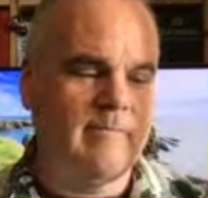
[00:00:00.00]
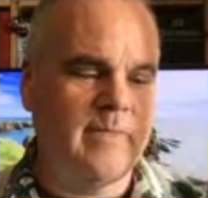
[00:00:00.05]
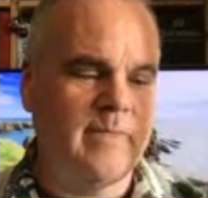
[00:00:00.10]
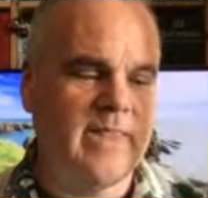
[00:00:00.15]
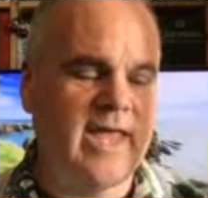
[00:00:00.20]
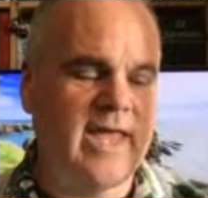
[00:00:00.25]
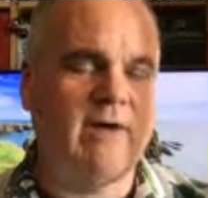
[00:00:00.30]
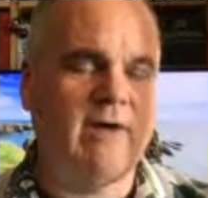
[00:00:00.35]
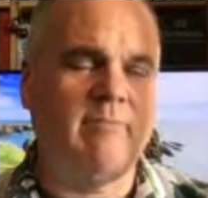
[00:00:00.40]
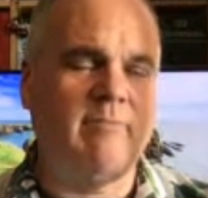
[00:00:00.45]

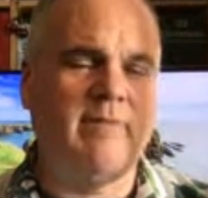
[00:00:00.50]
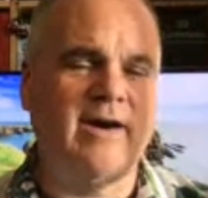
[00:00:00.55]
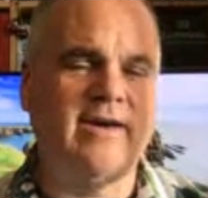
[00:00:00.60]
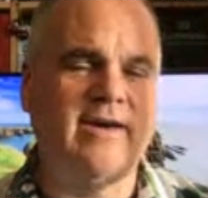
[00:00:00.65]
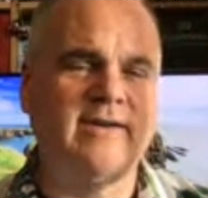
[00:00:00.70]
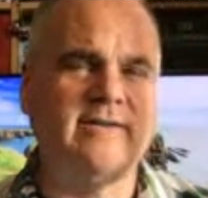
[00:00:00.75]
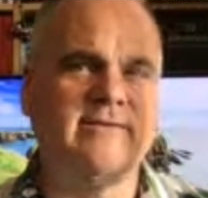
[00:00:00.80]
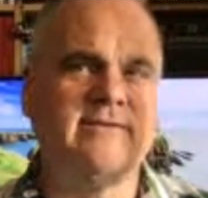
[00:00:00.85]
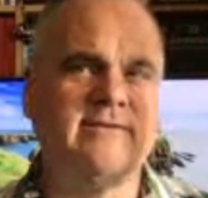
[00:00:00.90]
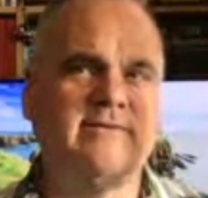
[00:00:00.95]

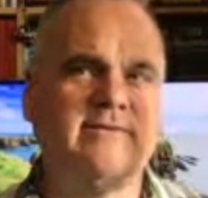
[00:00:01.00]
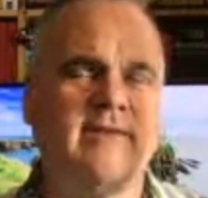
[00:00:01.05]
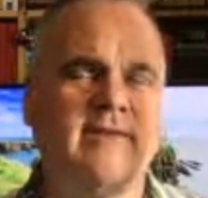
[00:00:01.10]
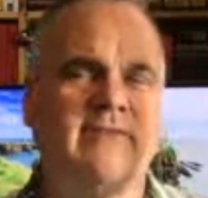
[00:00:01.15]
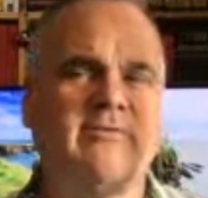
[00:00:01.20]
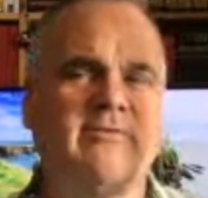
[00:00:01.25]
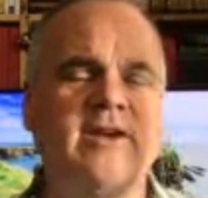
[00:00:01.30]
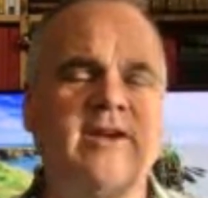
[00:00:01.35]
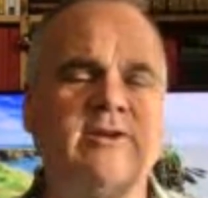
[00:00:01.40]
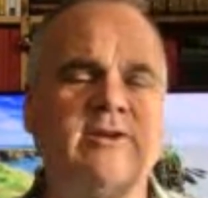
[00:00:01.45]
my
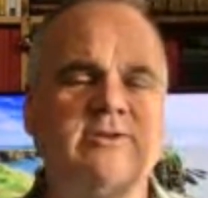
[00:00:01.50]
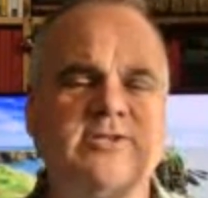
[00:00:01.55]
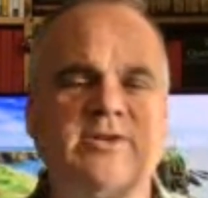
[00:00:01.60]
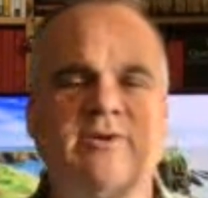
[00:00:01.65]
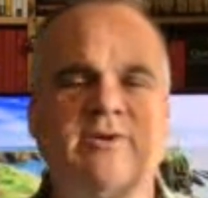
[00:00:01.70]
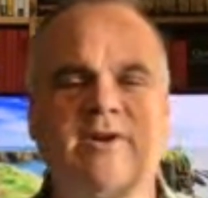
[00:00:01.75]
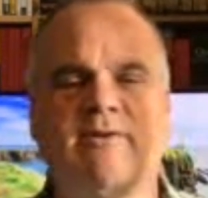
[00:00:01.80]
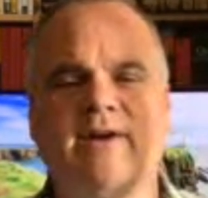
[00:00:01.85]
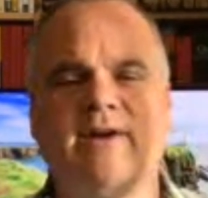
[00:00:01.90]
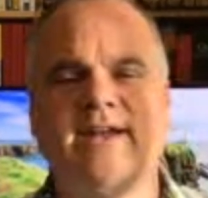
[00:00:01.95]
friend who's doing it
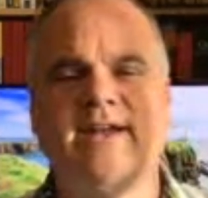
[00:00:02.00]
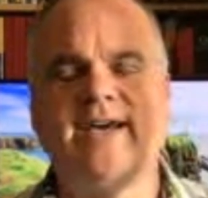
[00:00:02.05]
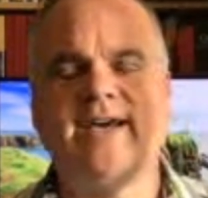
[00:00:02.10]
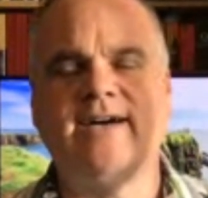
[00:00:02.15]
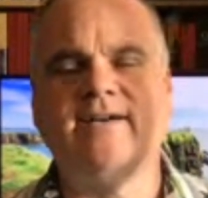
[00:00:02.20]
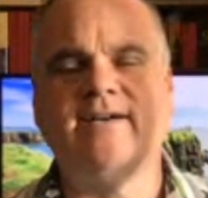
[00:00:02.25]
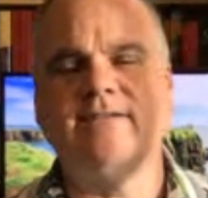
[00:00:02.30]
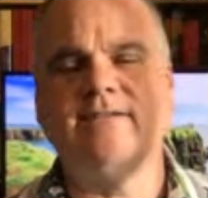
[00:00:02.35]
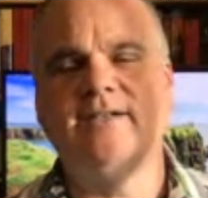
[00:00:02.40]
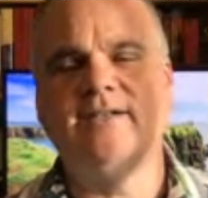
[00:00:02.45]
right now